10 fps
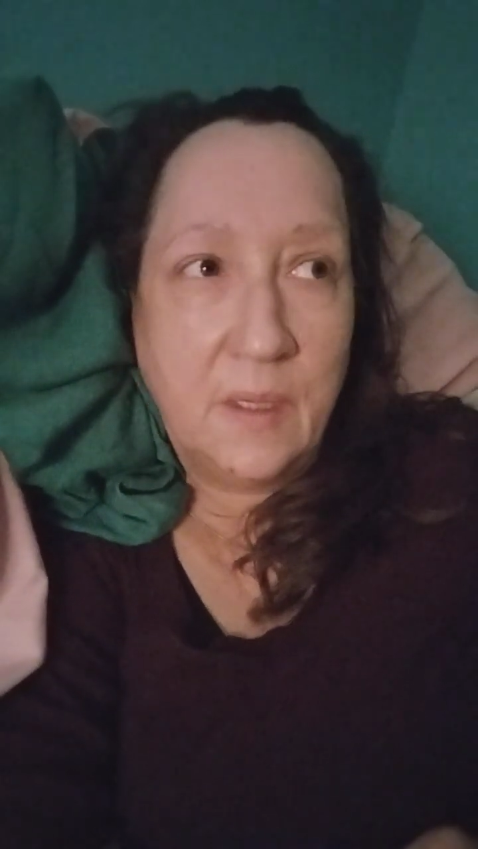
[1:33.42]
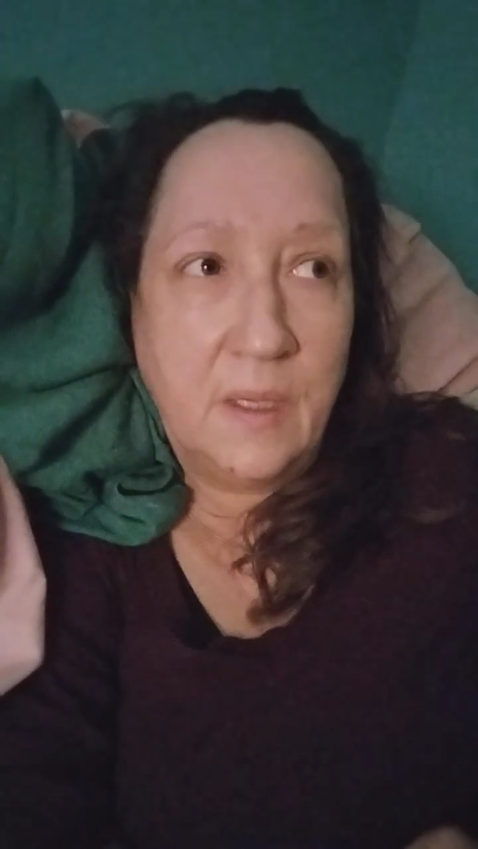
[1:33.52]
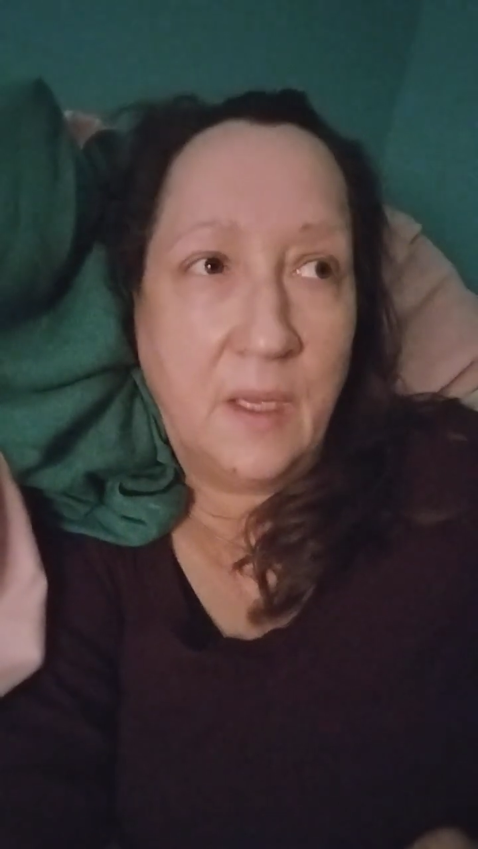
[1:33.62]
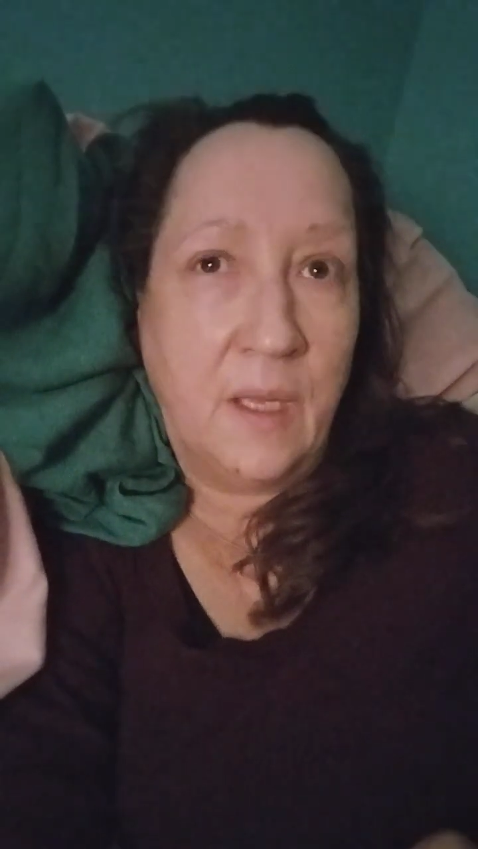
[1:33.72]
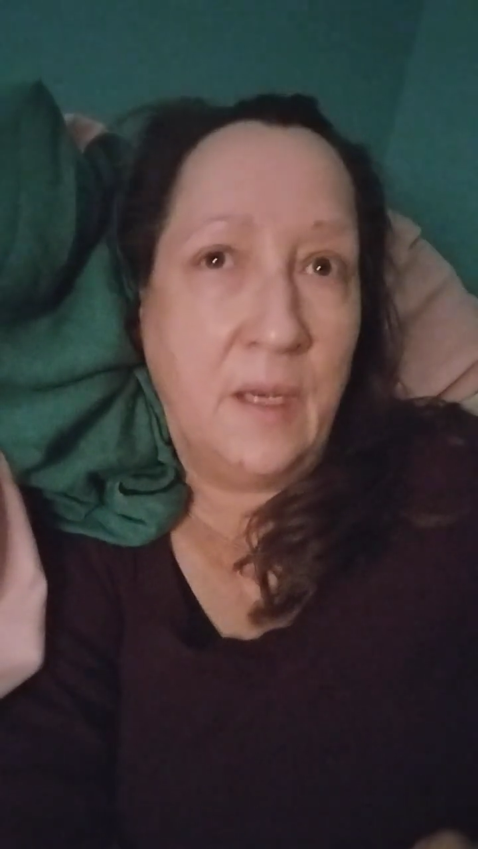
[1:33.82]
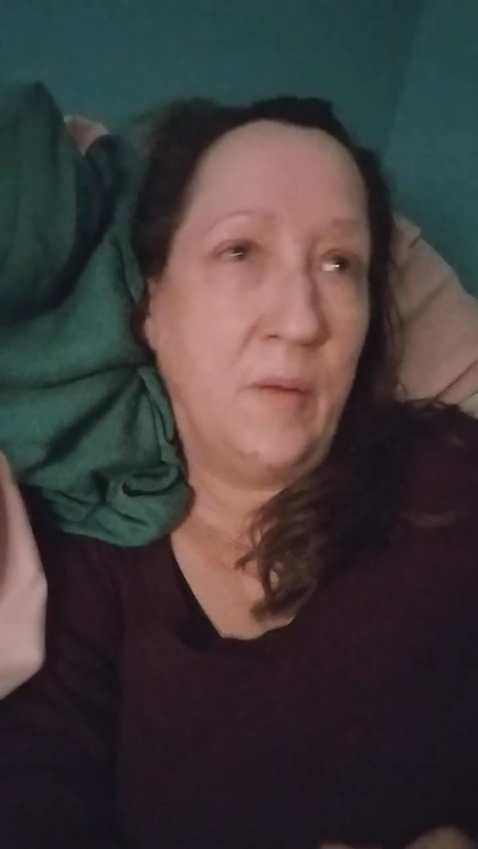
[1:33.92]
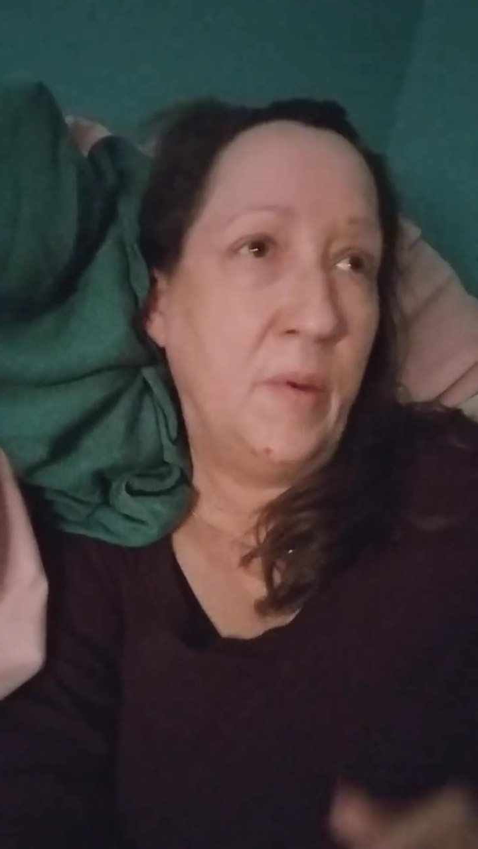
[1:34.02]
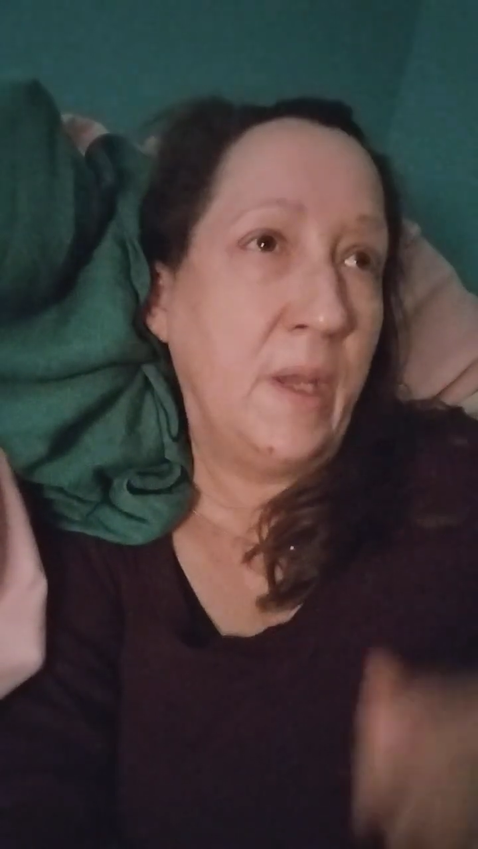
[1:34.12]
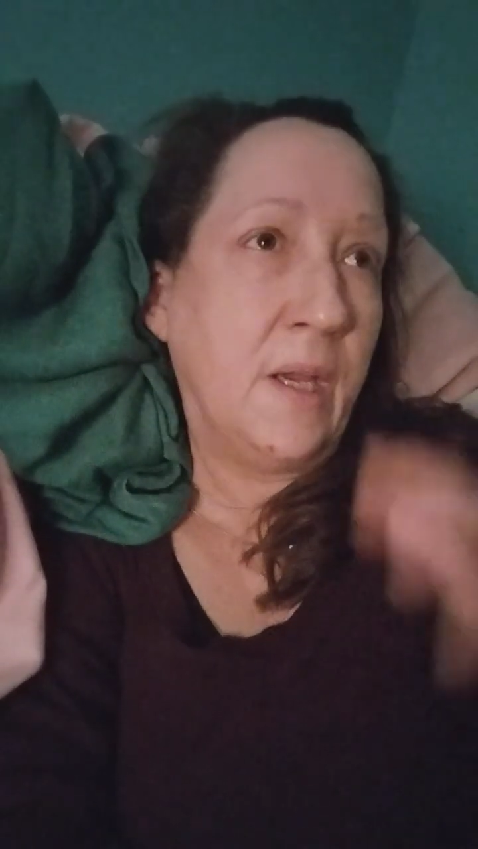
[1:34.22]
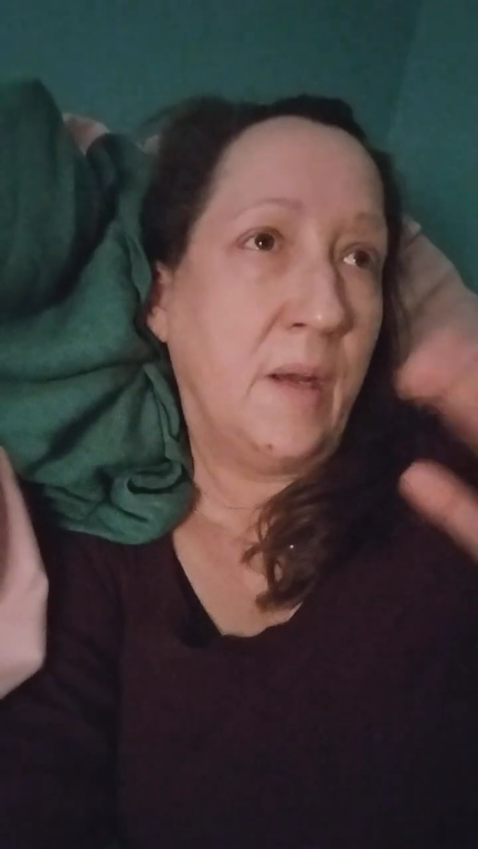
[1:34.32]
And I
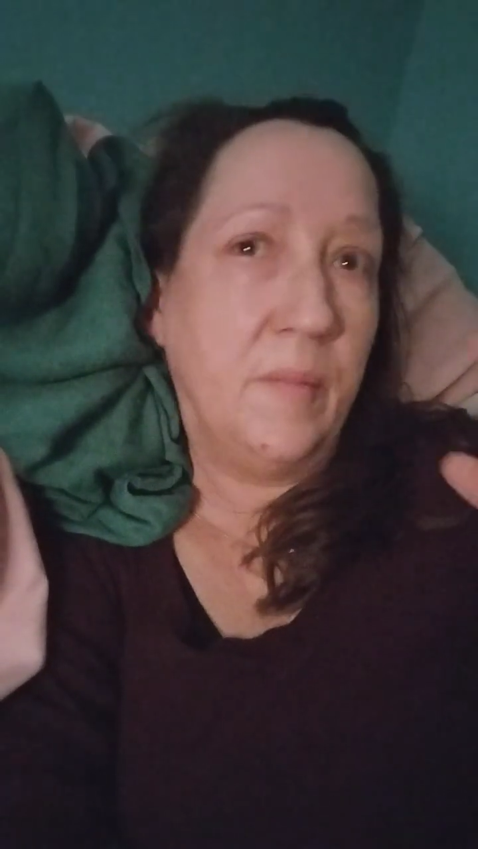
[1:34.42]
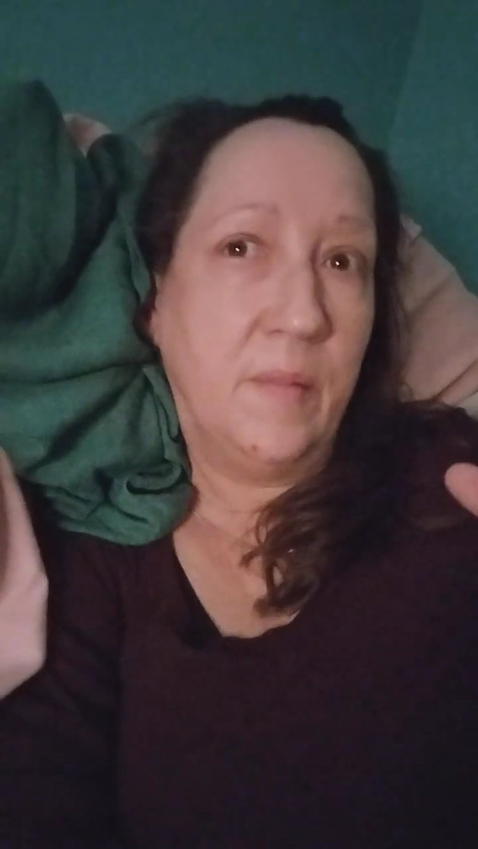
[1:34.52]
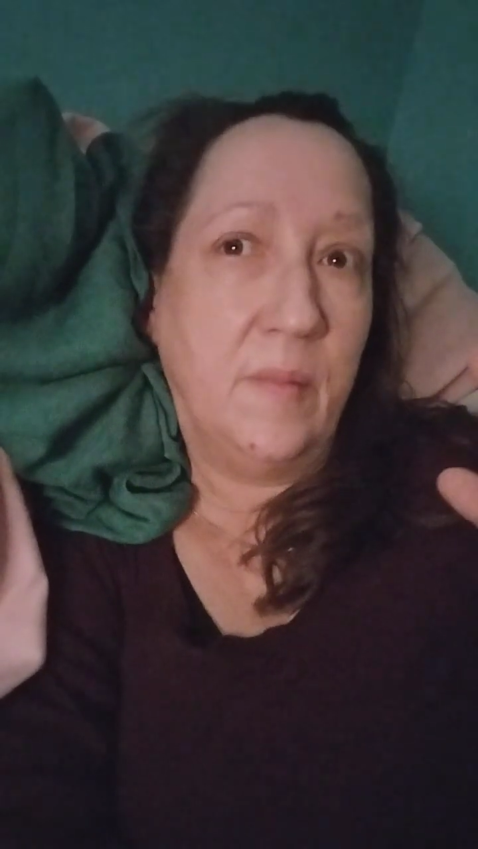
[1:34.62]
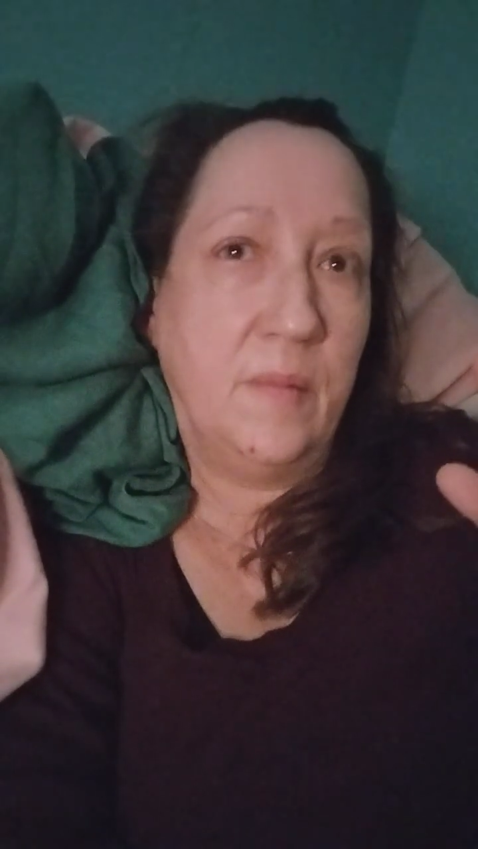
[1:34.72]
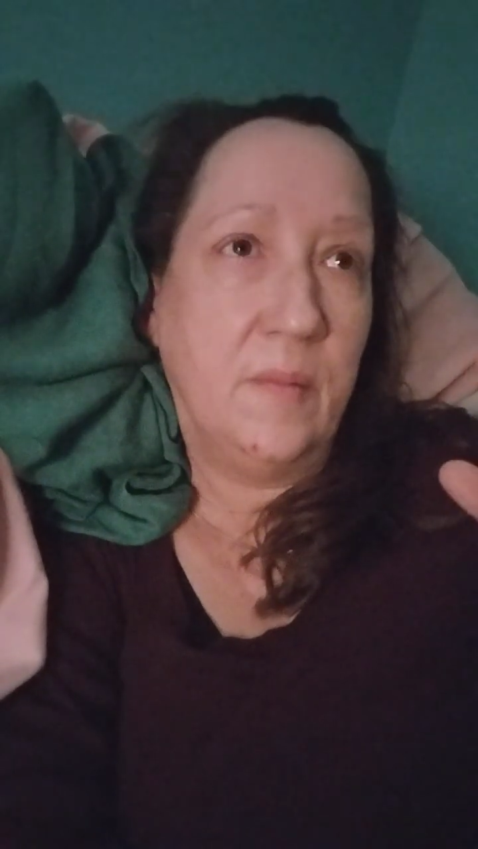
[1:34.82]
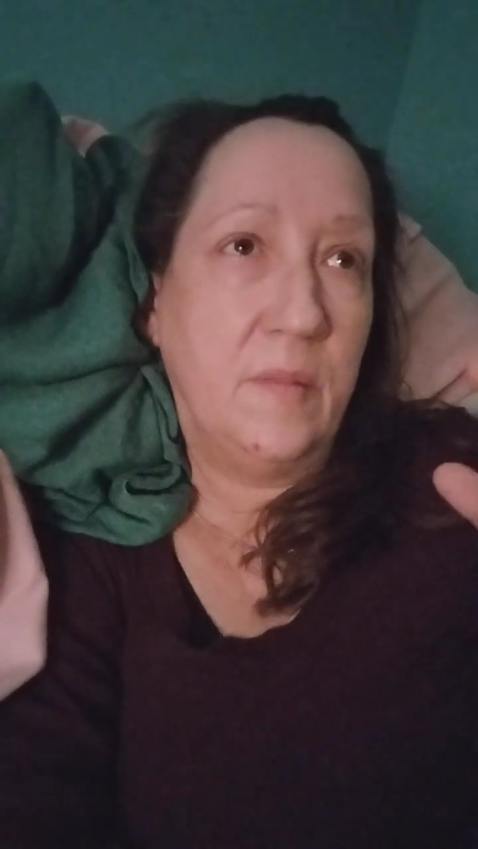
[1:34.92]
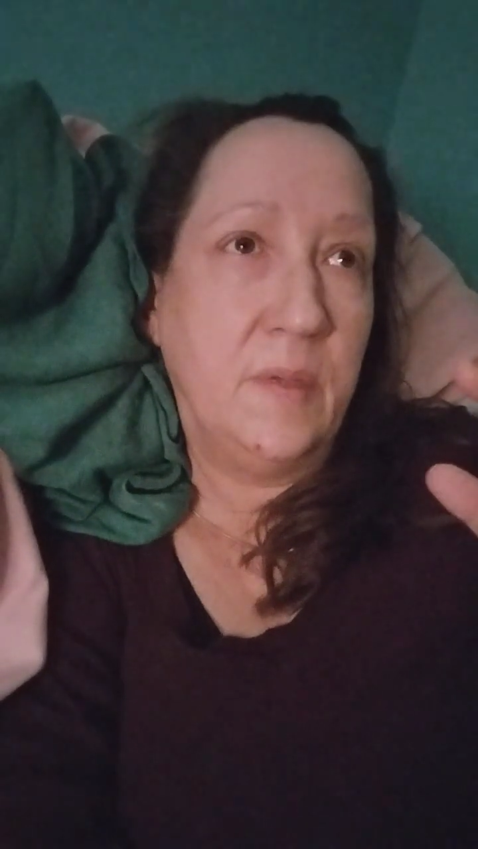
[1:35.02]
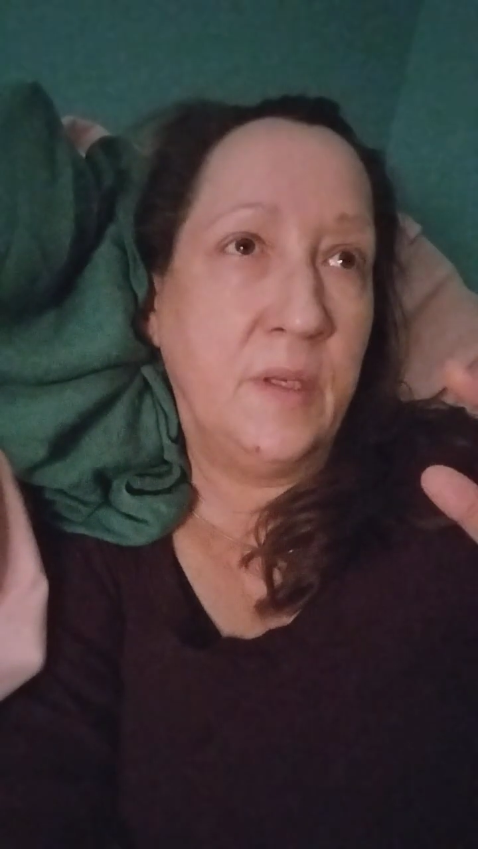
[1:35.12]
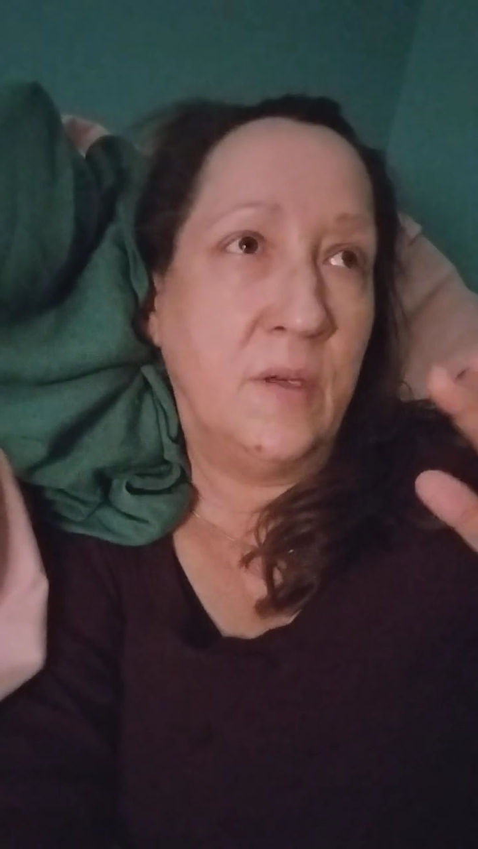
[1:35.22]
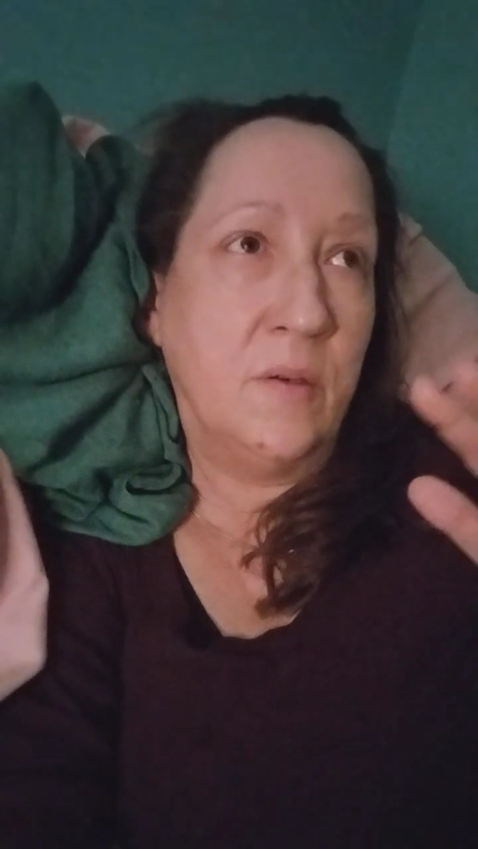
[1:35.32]
wake up,
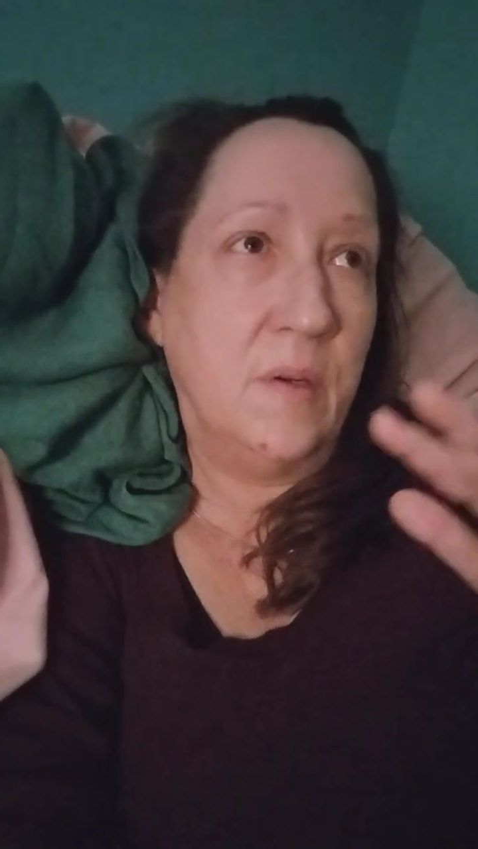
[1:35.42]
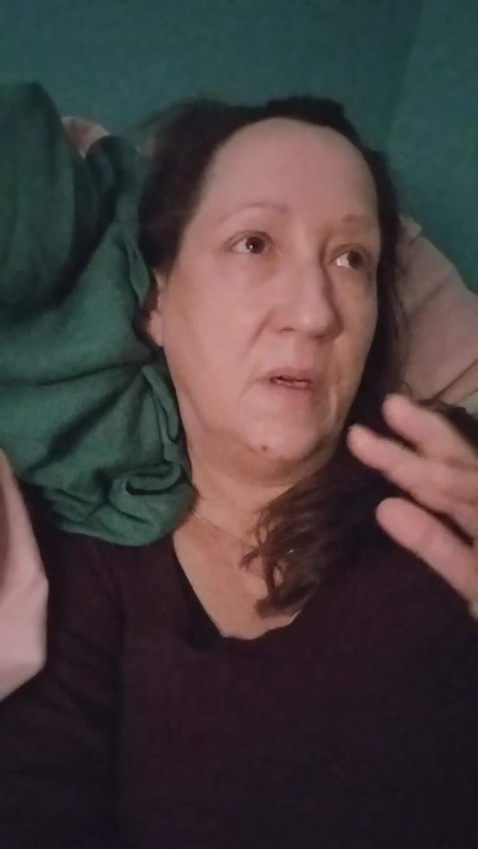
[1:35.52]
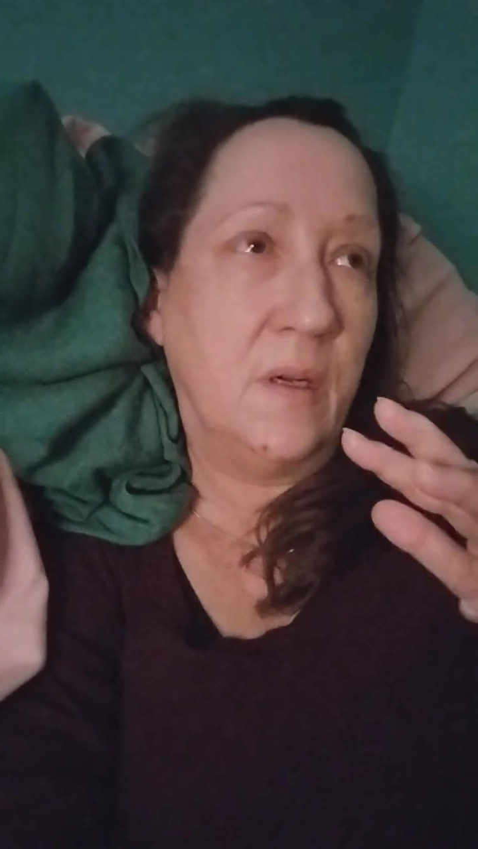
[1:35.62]
you know,